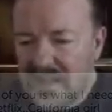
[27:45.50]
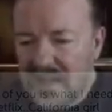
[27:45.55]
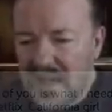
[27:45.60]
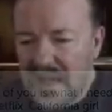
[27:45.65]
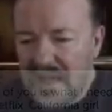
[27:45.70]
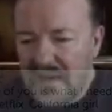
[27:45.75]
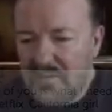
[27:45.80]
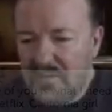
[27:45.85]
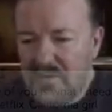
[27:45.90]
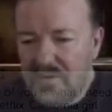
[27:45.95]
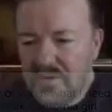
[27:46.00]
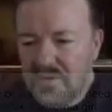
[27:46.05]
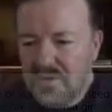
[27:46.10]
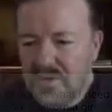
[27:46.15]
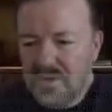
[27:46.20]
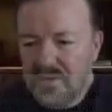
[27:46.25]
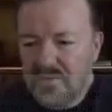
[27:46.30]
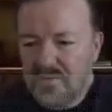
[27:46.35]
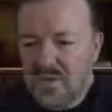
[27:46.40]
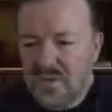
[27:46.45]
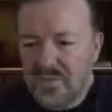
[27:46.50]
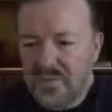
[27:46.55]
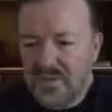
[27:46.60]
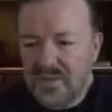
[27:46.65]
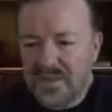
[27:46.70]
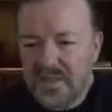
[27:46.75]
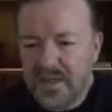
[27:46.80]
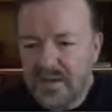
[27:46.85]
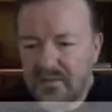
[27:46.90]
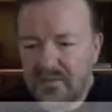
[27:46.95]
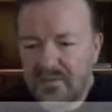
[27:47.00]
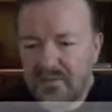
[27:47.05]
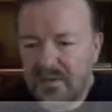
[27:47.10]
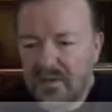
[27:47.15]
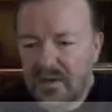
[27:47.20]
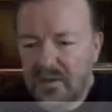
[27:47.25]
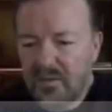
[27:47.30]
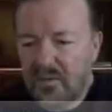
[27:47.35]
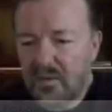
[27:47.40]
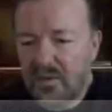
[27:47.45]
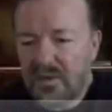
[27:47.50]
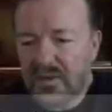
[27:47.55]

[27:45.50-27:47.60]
How would you describe yourself? What's